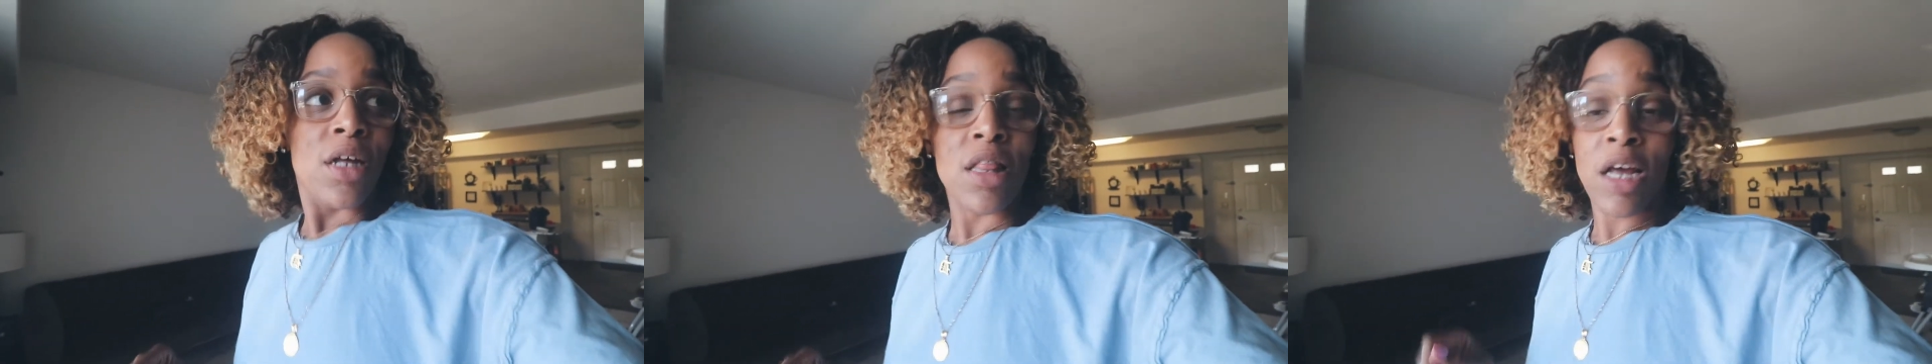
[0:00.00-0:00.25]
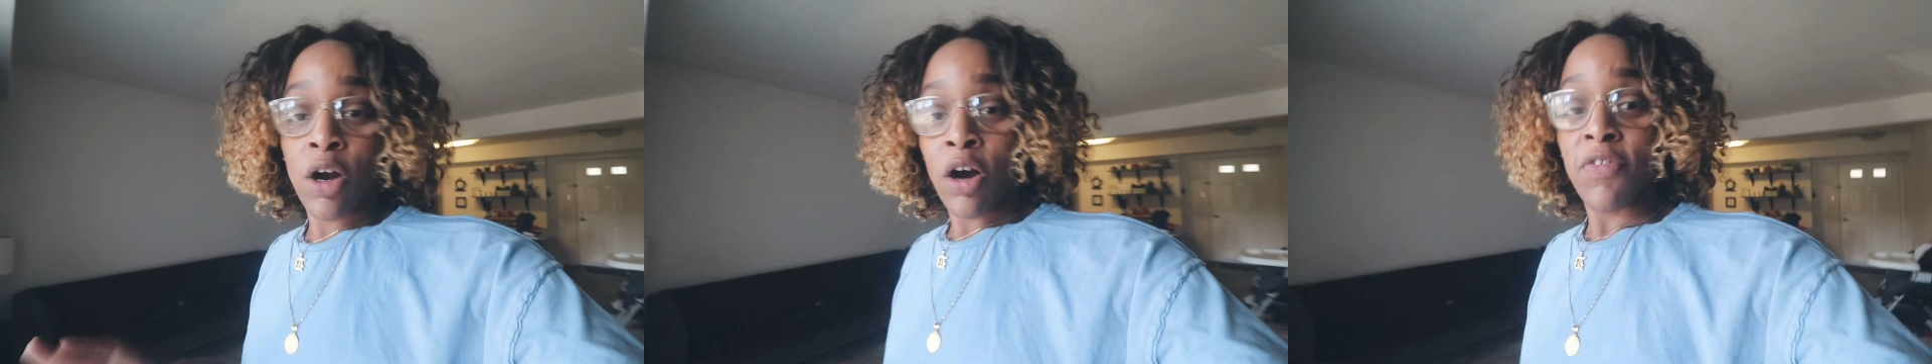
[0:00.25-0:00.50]

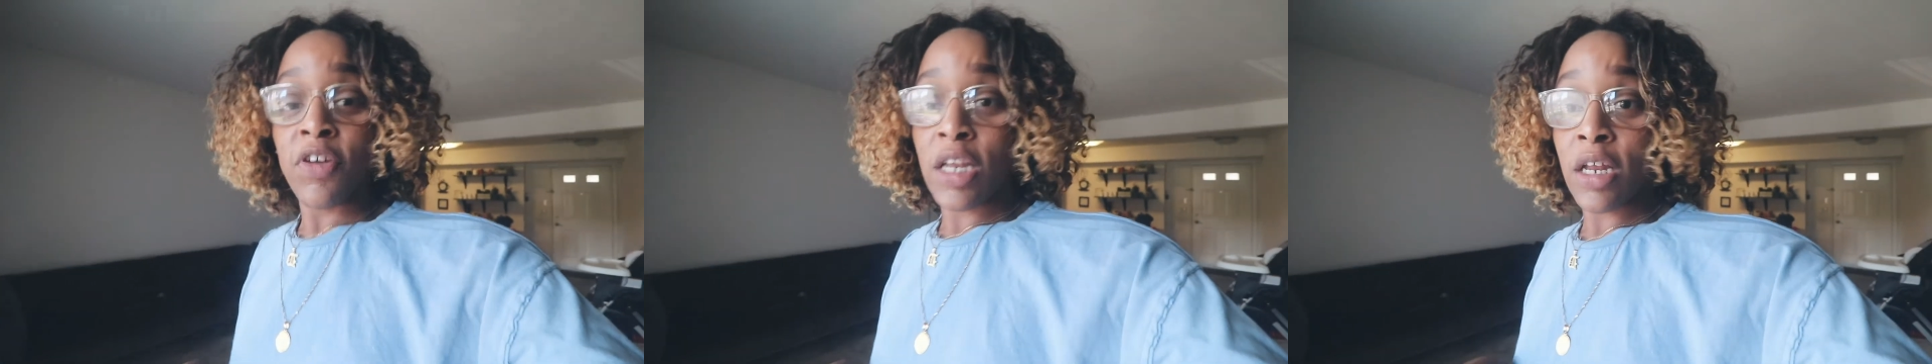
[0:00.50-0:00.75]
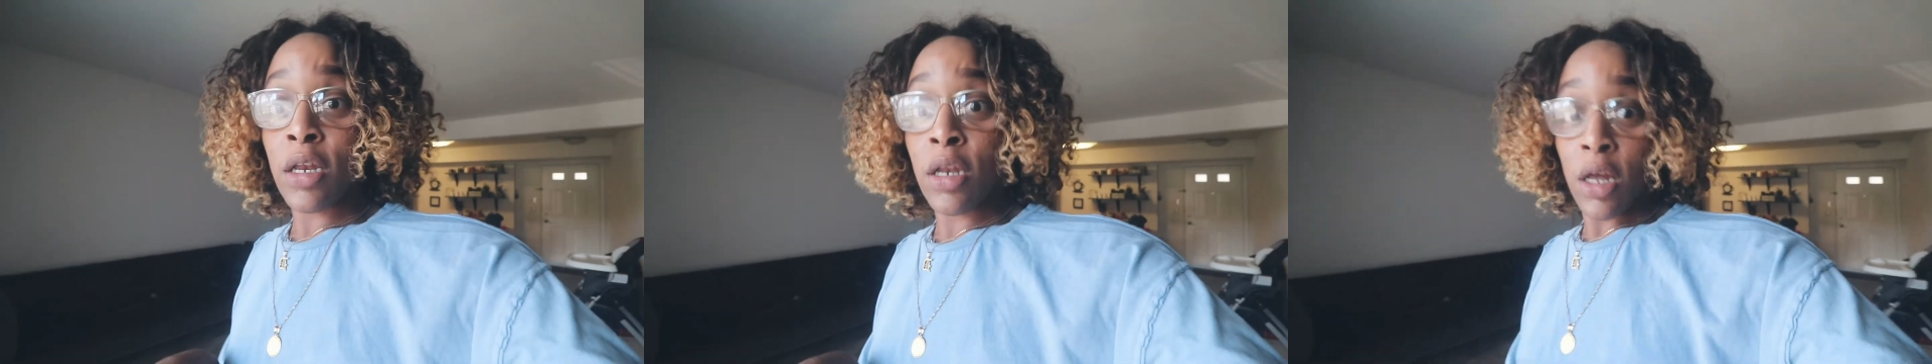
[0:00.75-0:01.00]
That coffee
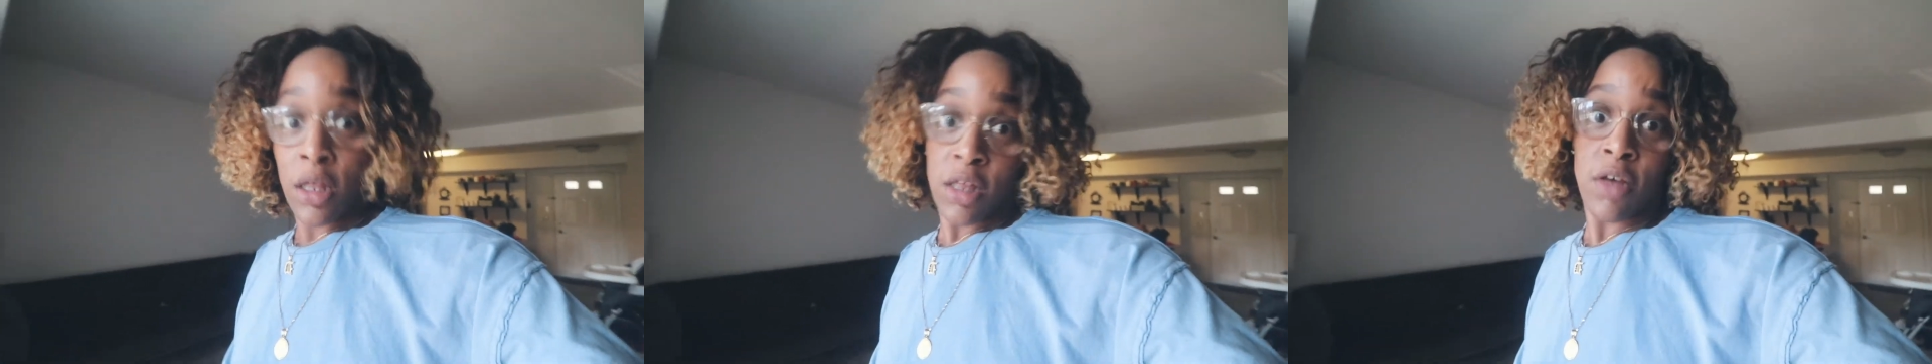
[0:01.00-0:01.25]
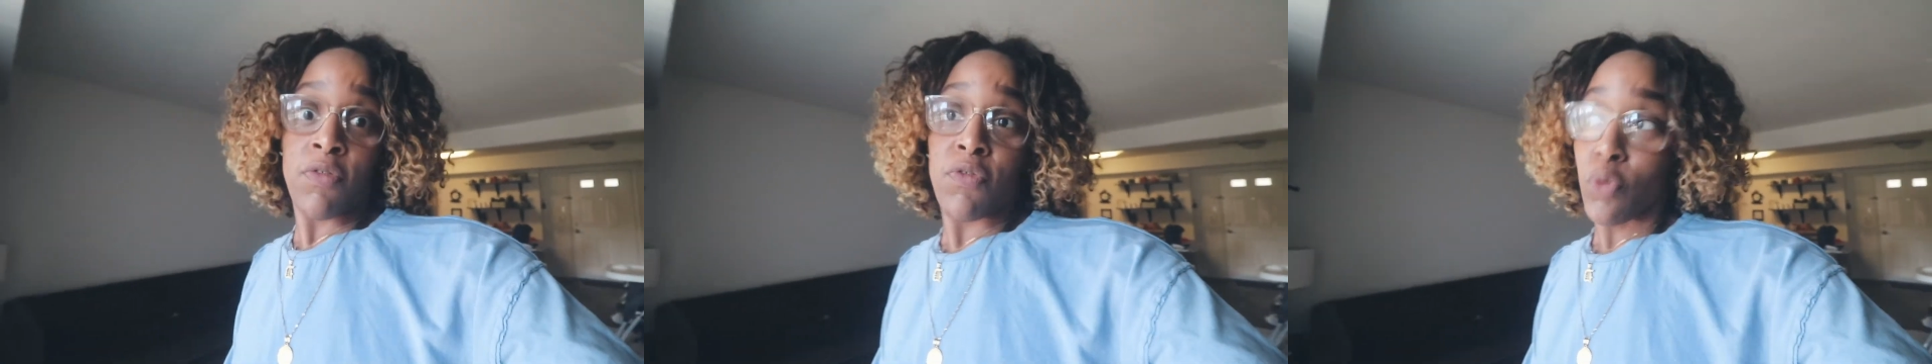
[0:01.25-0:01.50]
did
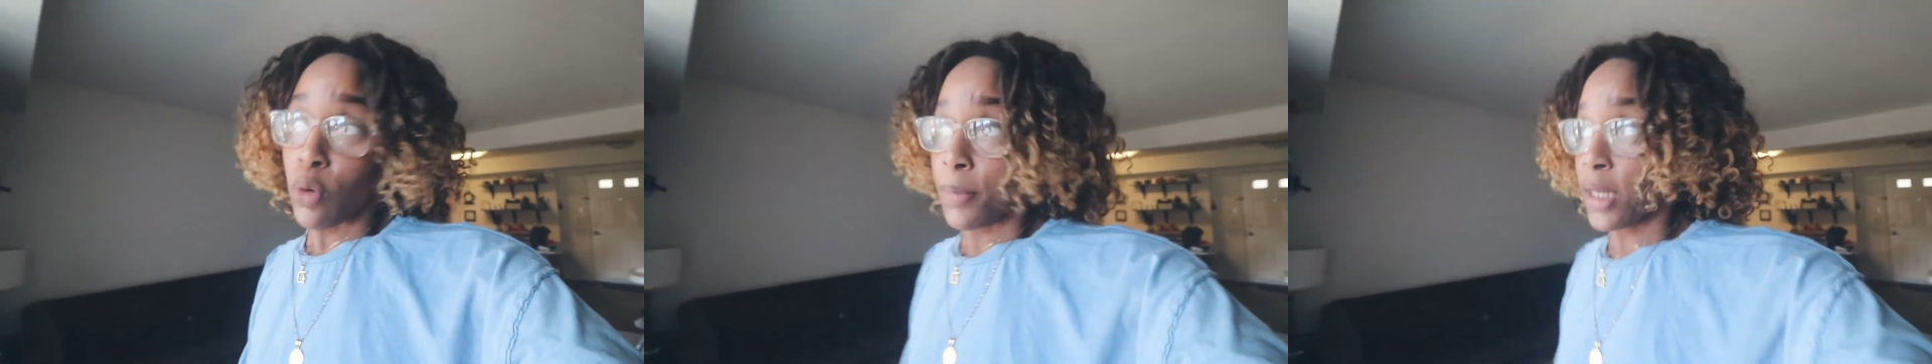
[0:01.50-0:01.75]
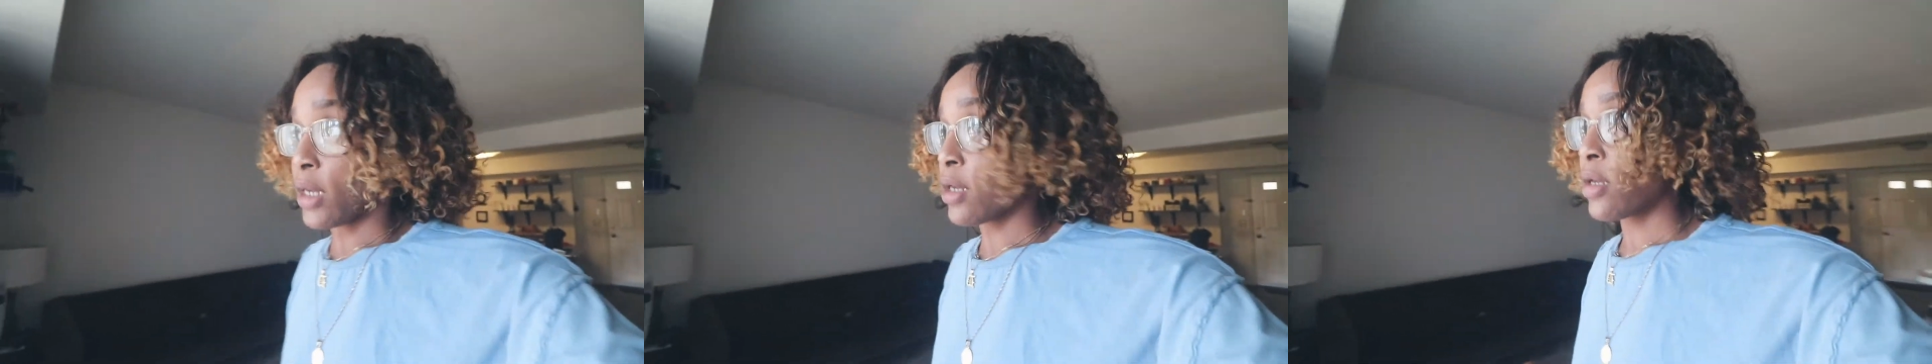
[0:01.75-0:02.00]
nothing for
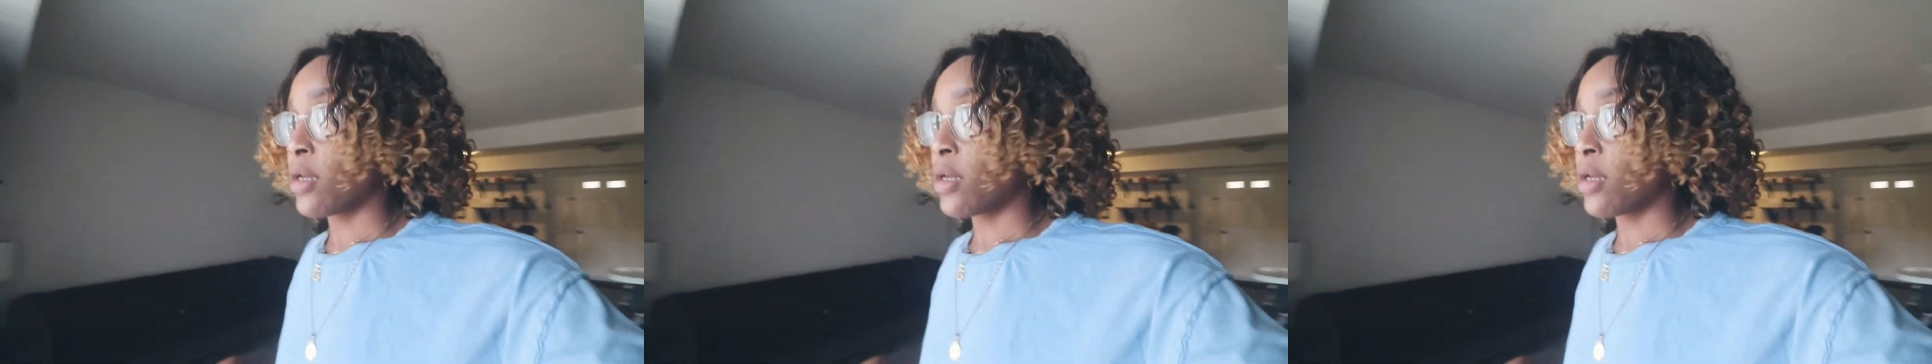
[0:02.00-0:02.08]
me.